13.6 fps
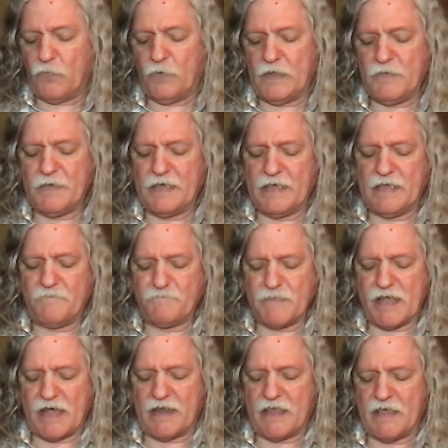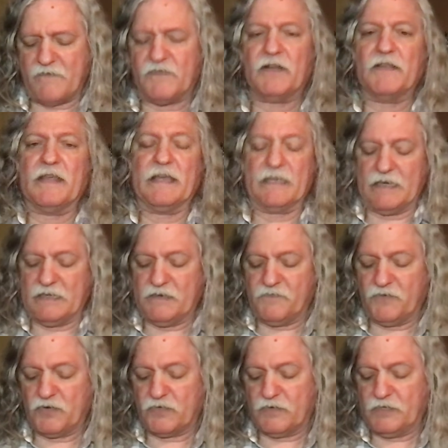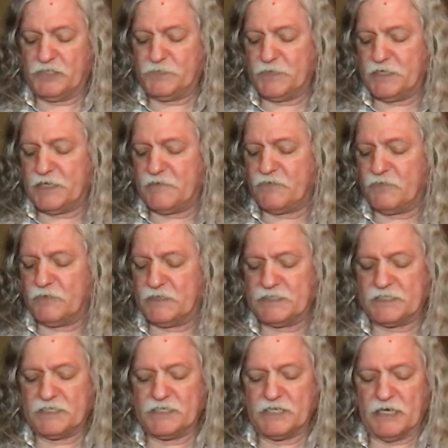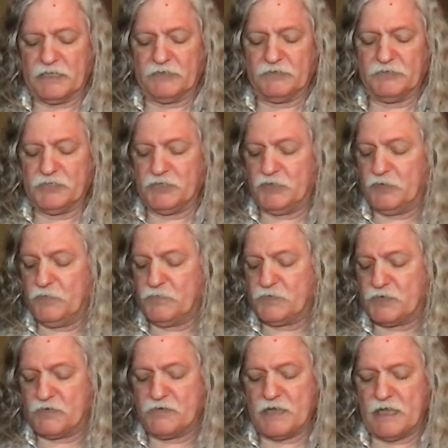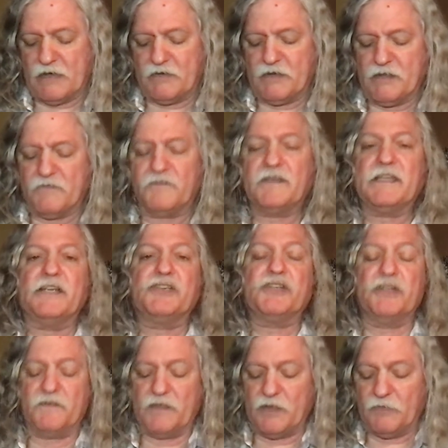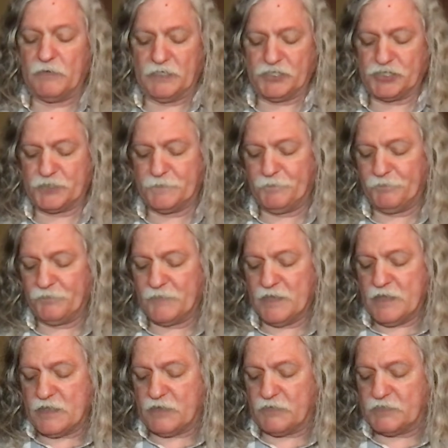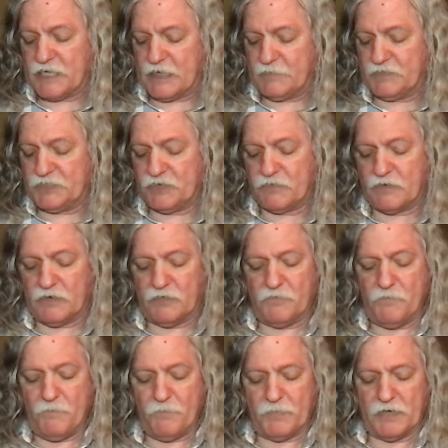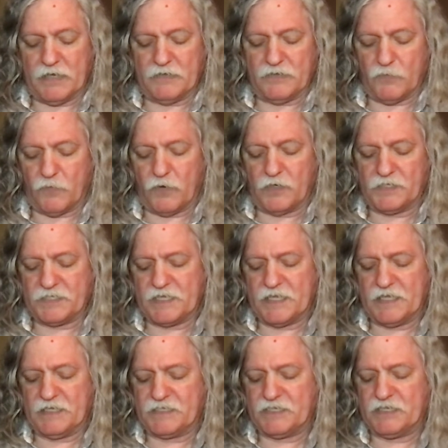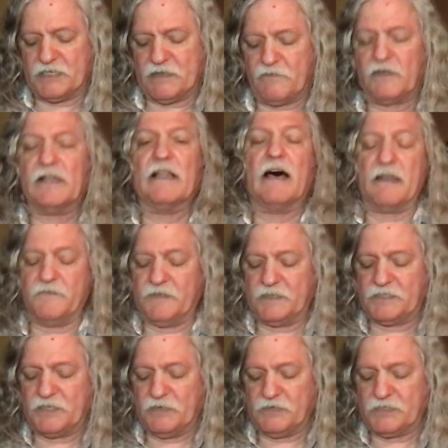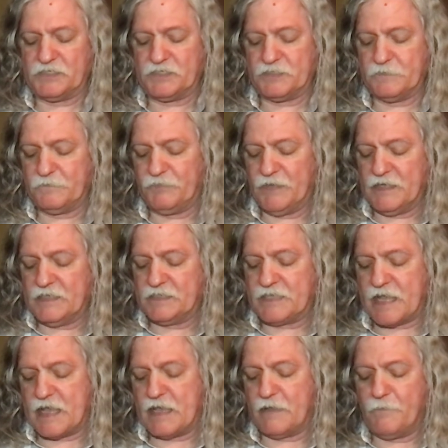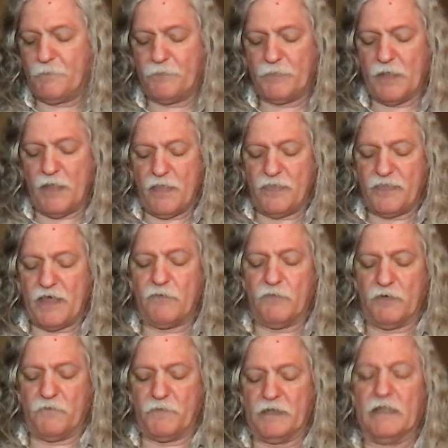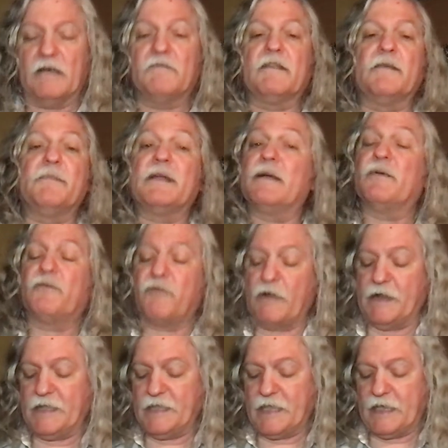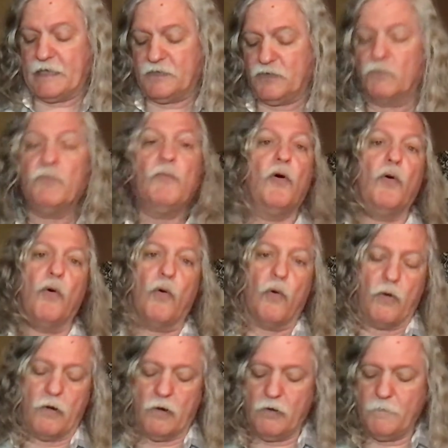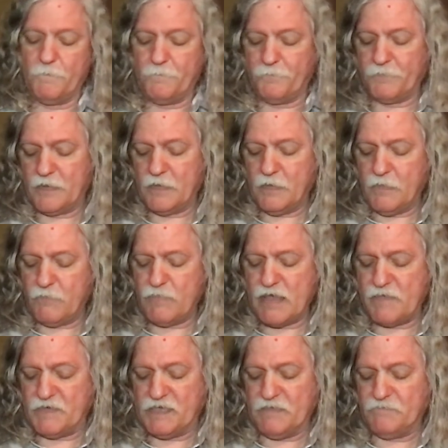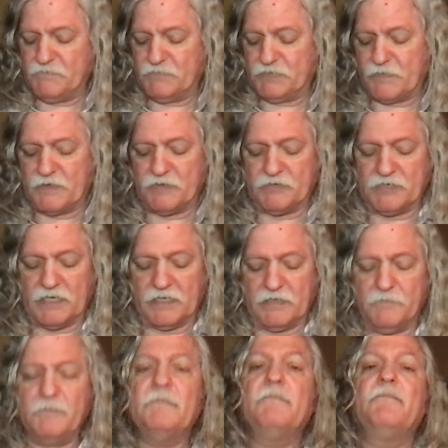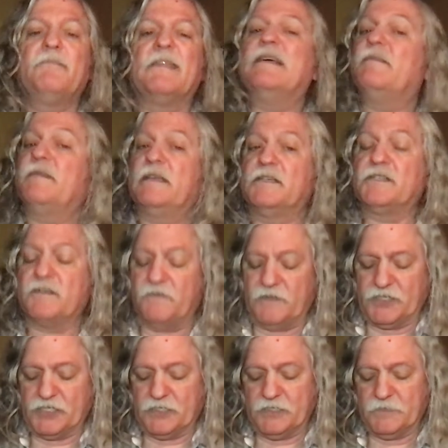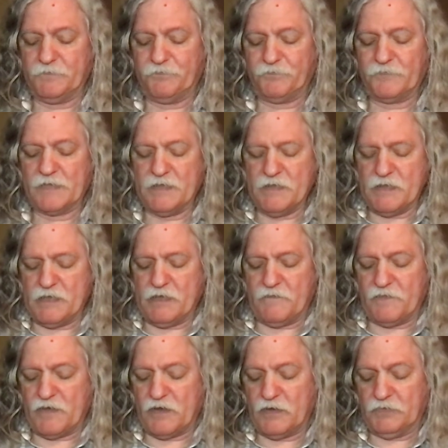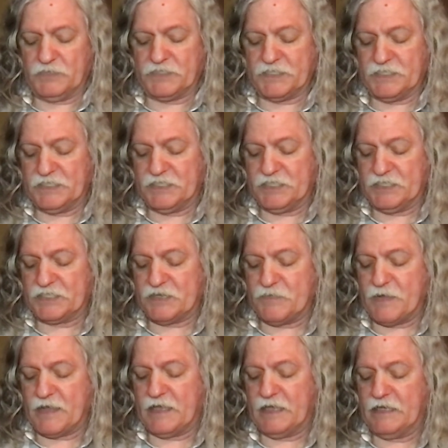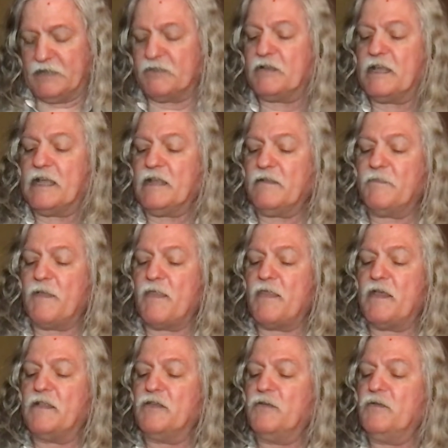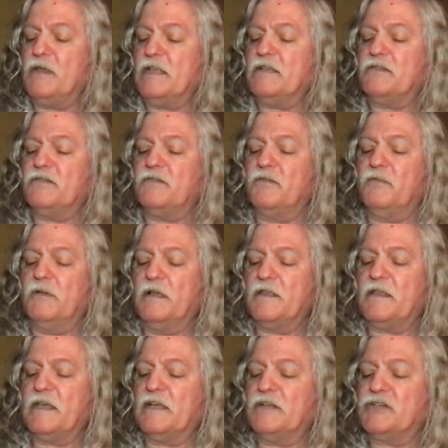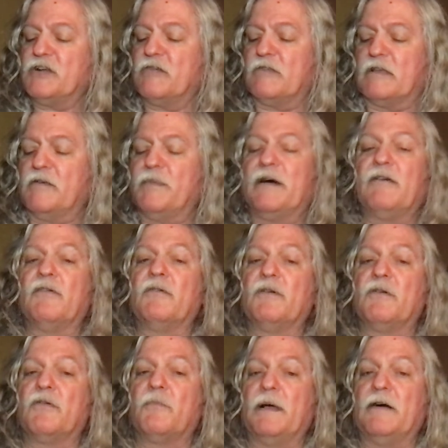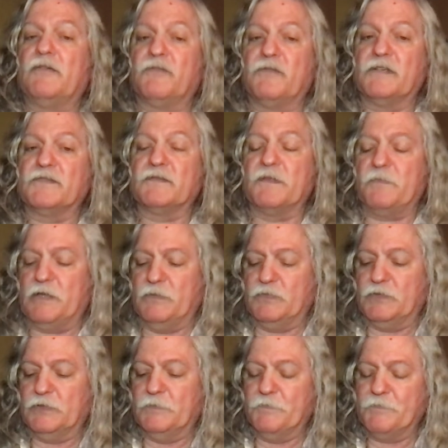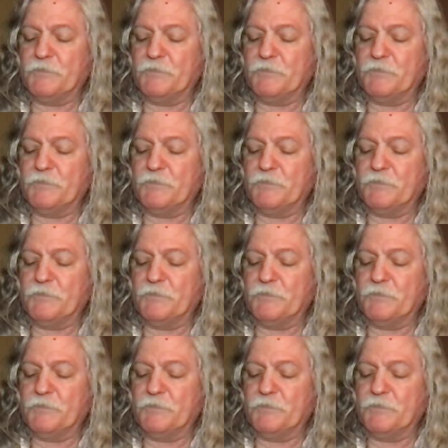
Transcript: We may not have all that kind of courage, but everyone is entitled to turn down an invitation if they wish. Your time is your own, but the worst thing is to give a lot of excuses. Saying, "That would have been lovely, but I'm afraid I can't," or "Maybe some other time," is sufficient. If the host insists on making another date, then you need to think generally about your boundaries with people.